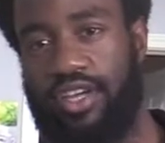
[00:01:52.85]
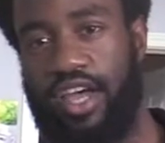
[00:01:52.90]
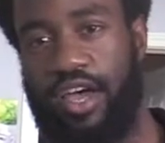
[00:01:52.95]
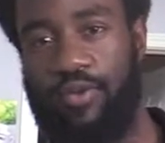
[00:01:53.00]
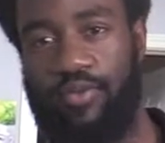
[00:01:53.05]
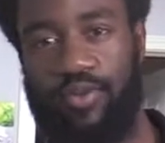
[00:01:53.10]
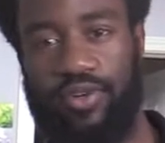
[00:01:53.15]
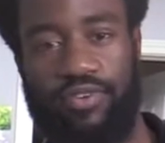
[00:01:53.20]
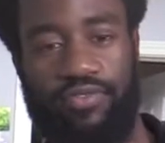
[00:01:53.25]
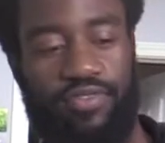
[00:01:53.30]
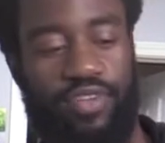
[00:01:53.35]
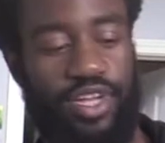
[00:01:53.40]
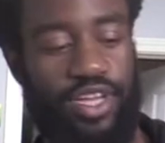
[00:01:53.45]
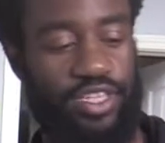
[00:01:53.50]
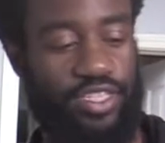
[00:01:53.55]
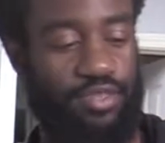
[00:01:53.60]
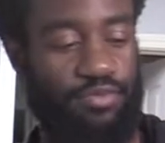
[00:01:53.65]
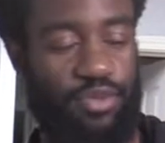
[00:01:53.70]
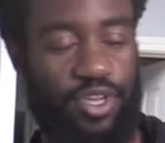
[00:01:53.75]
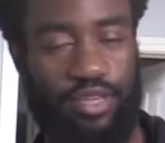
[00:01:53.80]
I would have
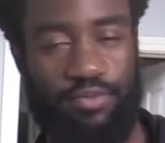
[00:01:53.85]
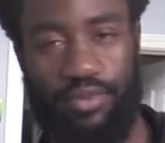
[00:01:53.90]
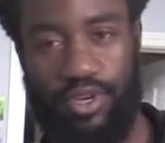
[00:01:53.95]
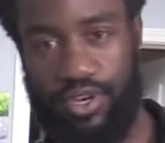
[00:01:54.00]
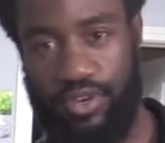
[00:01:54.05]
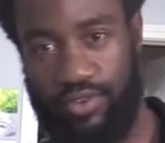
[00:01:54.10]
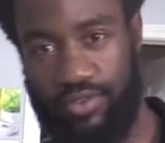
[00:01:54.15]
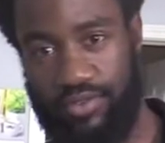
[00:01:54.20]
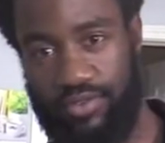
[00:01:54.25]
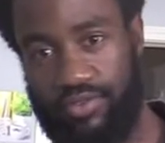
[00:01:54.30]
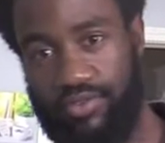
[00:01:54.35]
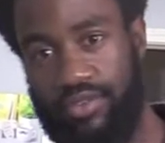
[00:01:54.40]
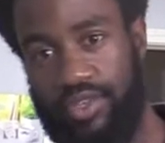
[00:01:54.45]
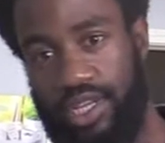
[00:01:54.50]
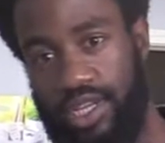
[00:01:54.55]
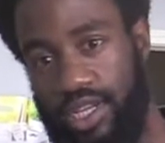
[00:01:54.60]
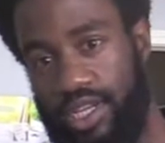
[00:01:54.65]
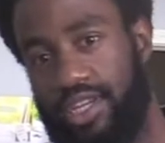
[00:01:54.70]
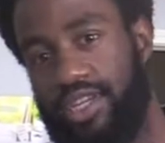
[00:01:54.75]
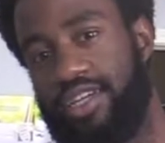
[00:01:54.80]
liked to make my own,
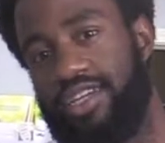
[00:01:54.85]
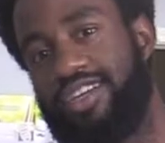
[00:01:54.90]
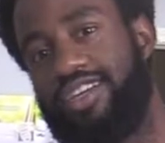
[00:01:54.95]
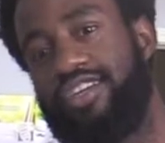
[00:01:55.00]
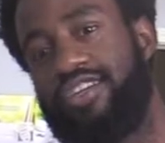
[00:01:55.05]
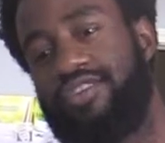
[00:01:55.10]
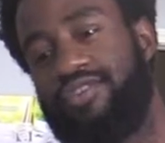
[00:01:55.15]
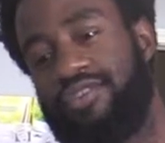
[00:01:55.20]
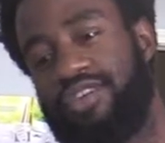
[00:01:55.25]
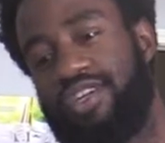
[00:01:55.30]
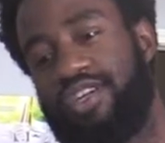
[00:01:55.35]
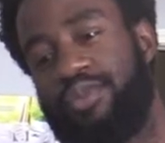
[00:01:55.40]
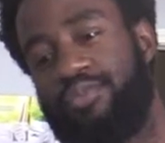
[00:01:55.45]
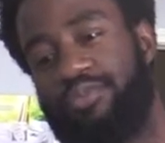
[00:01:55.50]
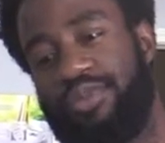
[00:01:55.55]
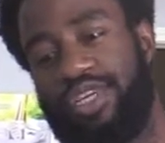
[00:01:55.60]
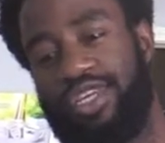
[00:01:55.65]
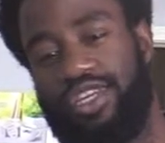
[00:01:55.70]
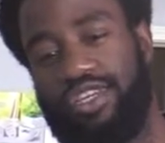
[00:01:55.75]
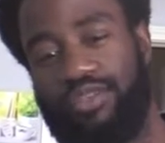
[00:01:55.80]

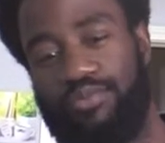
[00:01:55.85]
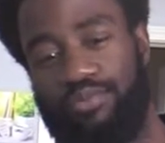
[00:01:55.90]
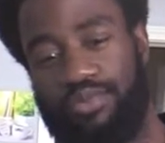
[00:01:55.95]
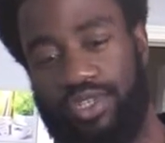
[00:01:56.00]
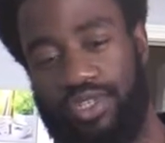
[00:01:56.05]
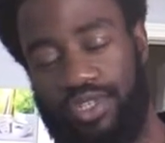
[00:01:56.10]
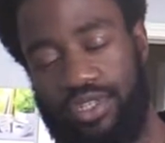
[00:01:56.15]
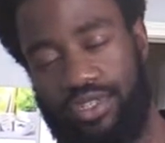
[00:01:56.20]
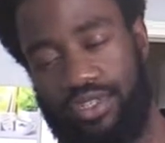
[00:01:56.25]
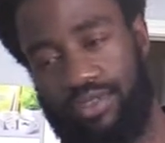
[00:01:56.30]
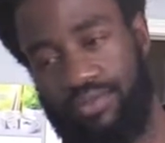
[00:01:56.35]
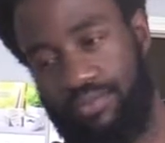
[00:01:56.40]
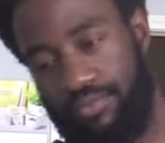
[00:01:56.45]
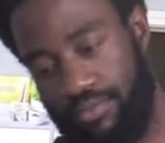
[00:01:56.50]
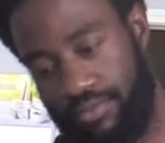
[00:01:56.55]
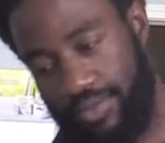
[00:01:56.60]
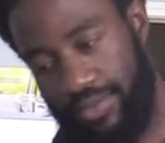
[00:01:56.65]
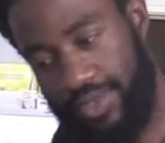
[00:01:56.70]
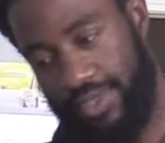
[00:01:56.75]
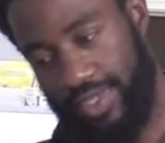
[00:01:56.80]
handmade, but
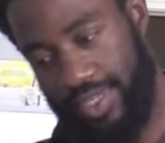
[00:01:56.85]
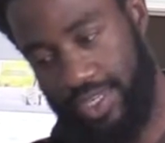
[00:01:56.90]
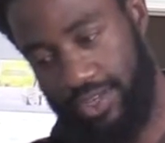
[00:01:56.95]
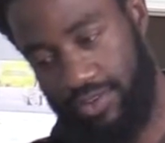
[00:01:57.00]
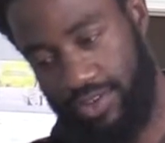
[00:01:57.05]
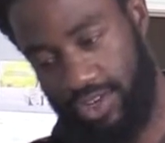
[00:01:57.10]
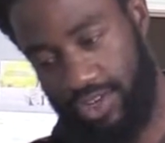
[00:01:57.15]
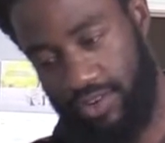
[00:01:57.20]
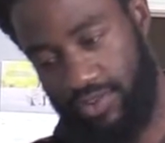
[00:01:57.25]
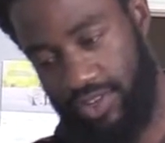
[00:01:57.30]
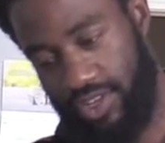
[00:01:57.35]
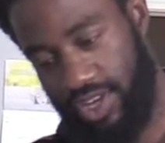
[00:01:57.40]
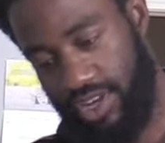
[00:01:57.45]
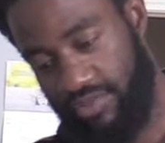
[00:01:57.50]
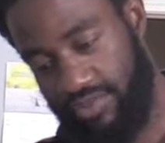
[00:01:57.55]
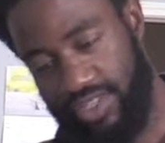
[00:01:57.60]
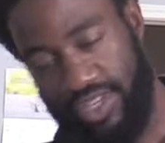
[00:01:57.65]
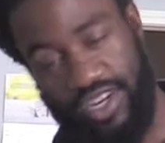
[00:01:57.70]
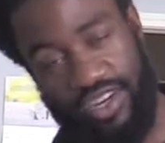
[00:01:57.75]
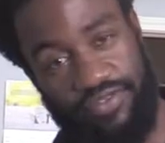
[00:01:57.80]
don't currently
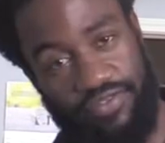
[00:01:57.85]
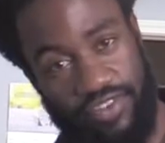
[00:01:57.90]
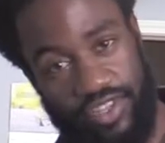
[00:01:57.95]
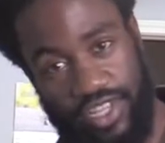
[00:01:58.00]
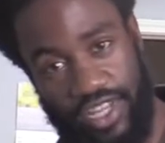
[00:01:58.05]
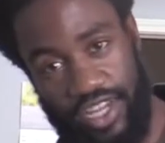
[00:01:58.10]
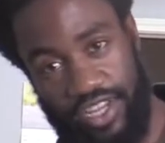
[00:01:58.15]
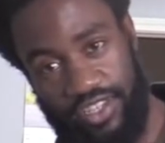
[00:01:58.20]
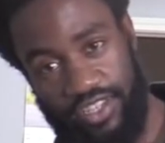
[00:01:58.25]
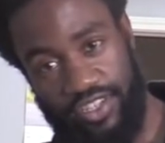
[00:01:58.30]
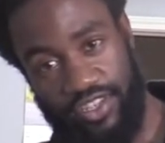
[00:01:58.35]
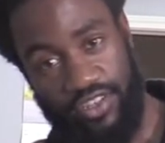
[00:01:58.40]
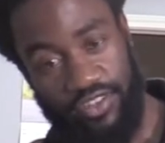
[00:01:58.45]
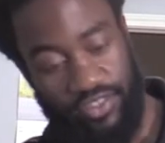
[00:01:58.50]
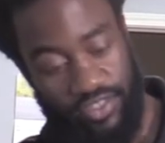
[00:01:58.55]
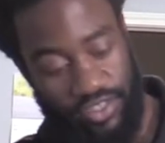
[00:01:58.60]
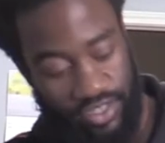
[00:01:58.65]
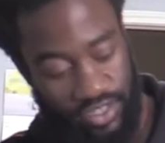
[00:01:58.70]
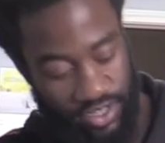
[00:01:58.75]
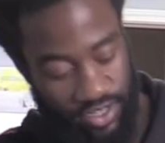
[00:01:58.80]
have time for that. So
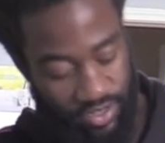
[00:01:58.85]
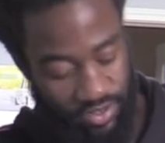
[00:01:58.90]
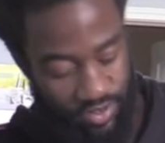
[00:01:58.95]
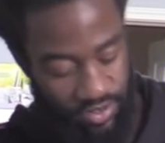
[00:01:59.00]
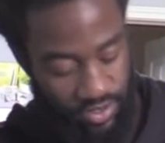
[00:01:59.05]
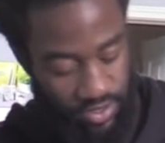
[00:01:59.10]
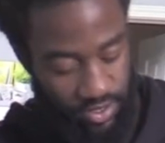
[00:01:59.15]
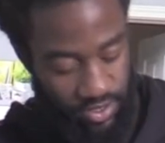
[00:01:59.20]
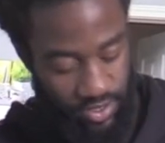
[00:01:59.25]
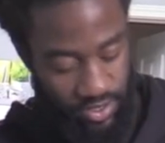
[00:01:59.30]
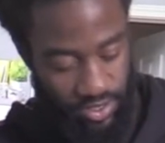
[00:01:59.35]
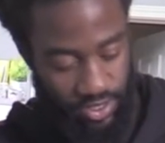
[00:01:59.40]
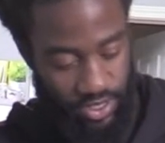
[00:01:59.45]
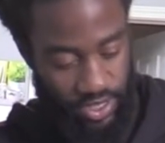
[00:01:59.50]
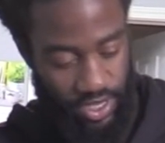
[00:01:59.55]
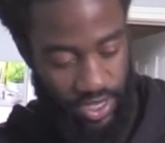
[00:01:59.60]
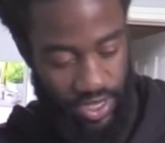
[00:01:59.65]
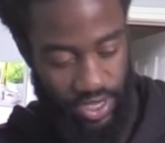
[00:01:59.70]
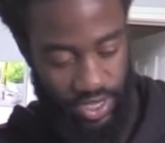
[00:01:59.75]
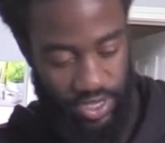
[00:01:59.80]

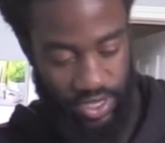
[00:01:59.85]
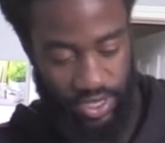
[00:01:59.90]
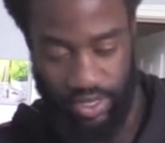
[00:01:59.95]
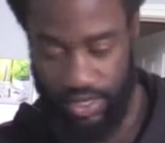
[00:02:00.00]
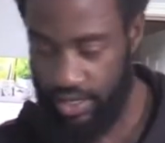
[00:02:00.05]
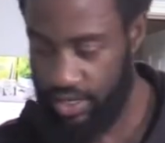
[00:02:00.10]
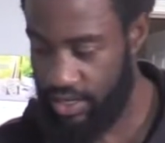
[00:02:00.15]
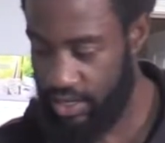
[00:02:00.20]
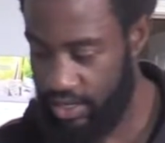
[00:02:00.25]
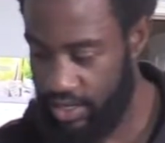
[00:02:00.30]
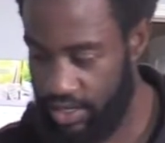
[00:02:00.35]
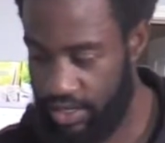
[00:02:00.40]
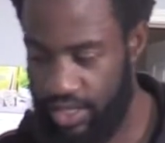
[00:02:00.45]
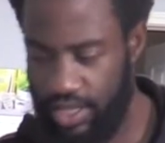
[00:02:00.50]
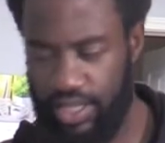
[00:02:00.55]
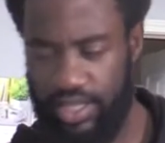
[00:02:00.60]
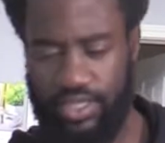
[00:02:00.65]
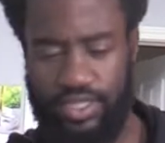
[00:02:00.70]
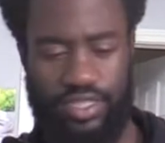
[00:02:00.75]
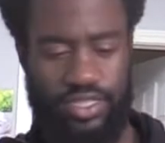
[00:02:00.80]
and
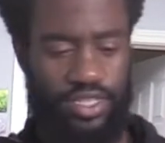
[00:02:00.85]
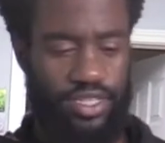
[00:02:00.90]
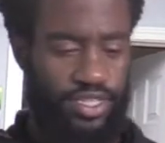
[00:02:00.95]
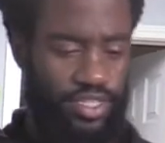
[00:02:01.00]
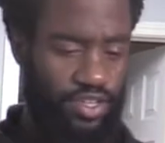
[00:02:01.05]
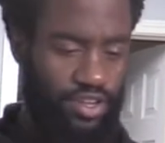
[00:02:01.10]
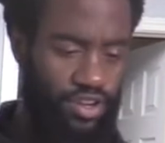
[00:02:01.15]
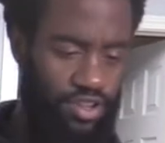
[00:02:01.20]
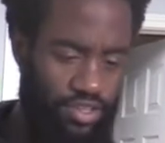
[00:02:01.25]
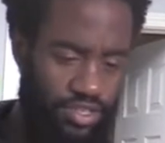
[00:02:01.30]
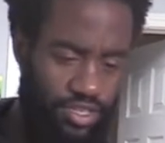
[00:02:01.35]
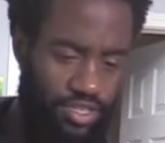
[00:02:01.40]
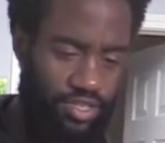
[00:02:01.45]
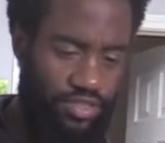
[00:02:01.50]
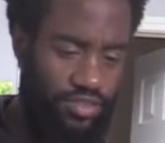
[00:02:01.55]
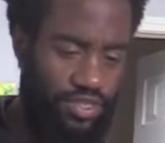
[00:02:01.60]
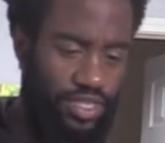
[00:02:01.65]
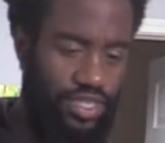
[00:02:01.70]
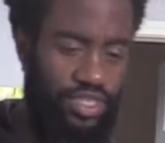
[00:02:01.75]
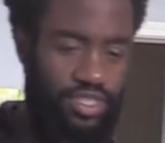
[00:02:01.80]
yes, these are all the
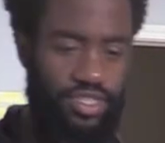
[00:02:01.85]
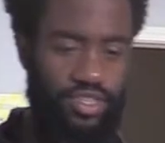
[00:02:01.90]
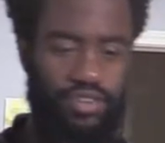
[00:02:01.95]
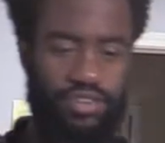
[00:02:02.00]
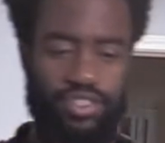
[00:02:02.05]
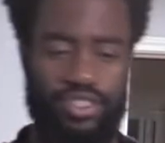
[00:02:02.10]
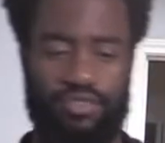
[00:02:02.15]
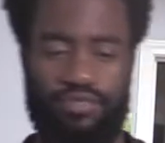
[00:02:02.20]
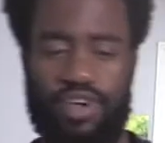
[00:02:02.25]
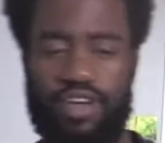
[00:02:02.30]
ingredients. Oh, some